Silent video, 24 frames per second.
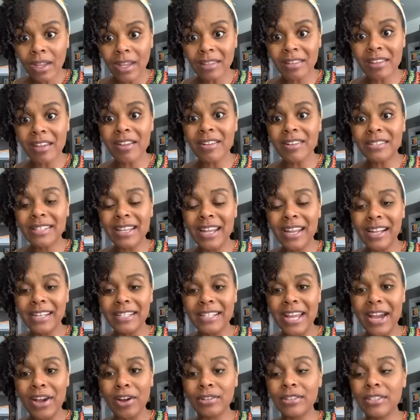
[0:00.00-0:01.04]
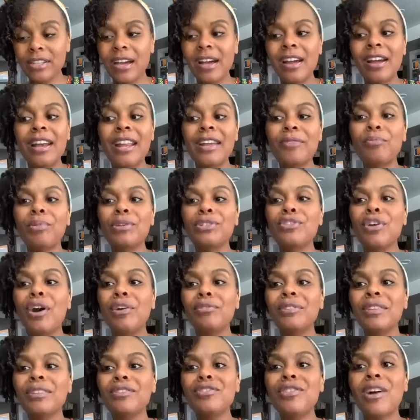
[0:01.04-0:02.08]
Garen said a delta, honey. But
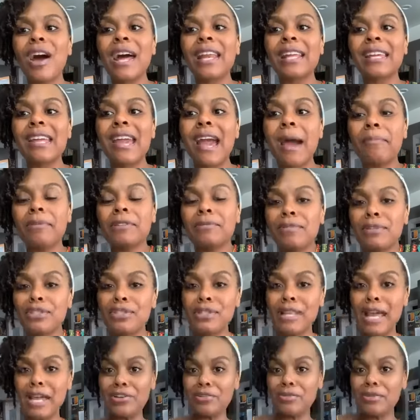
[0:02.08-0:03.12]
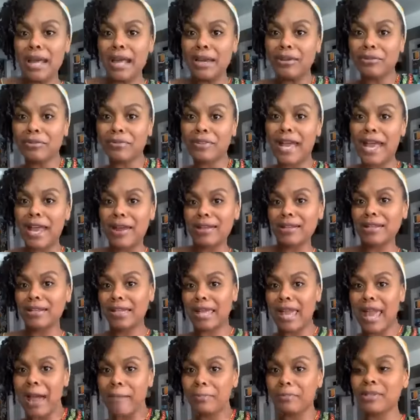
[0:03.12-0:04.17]
don't, you know how the Kappas be, they do that little thing. The
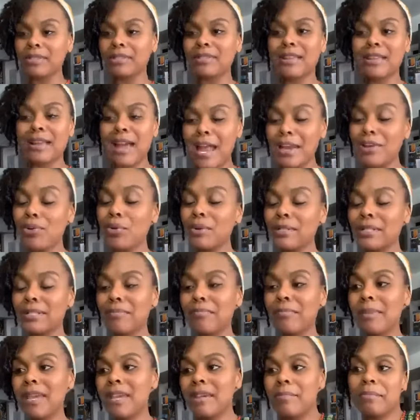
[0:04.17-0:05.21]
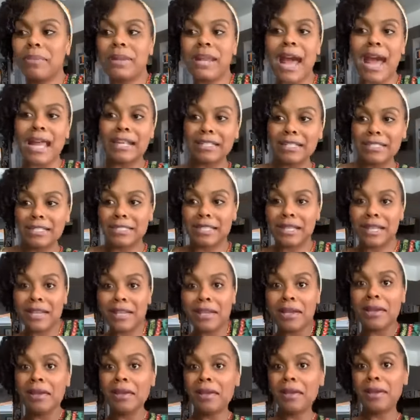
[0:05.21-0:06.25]
Kappas, I know it's the men, but I just
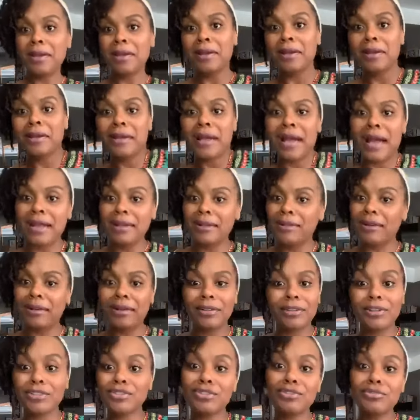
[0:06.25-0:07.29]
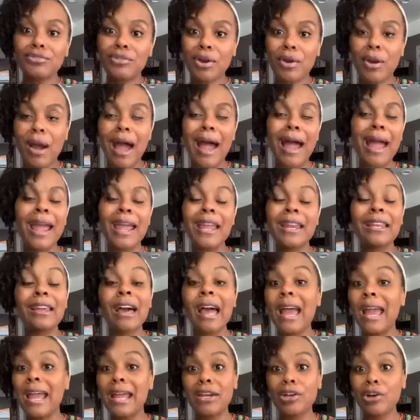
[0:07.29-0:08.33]
said, I don't, because you know, I
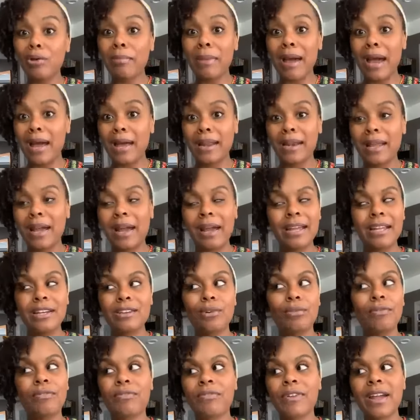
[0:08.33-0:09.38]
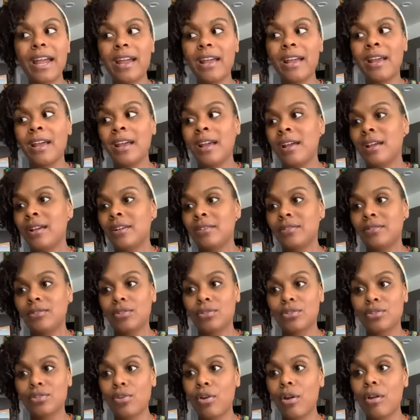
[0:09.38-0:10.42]
ain't nobody. I ain't no frat,
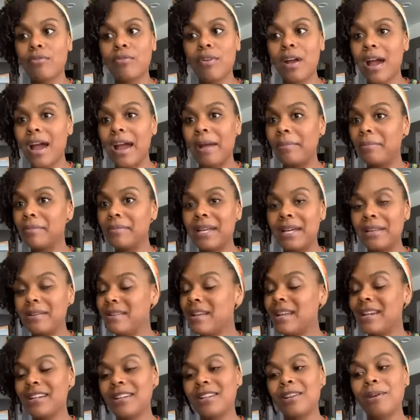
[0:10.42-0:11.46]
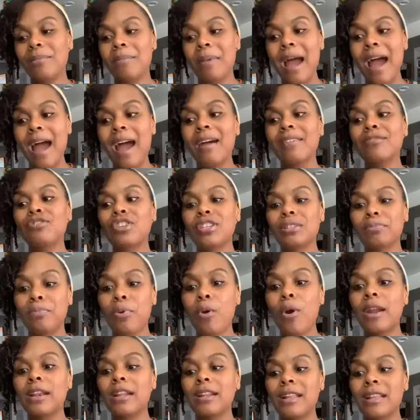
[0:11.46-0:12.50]
Sarah, I'm not none of them. I just
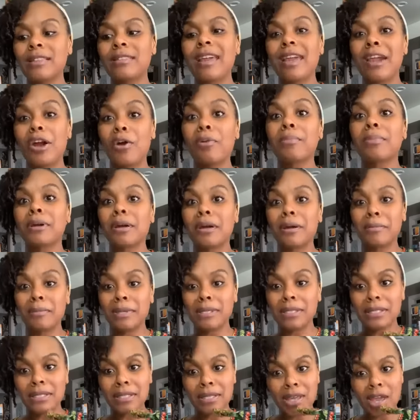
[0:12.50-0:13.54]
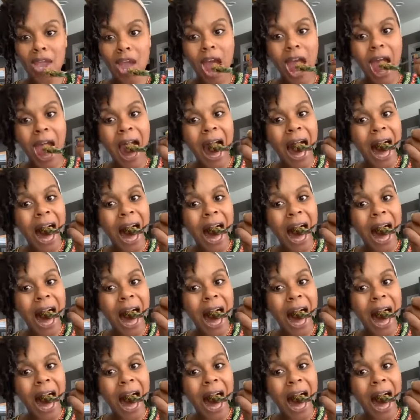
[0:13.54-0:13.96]
partied at their homecomings. Yeah.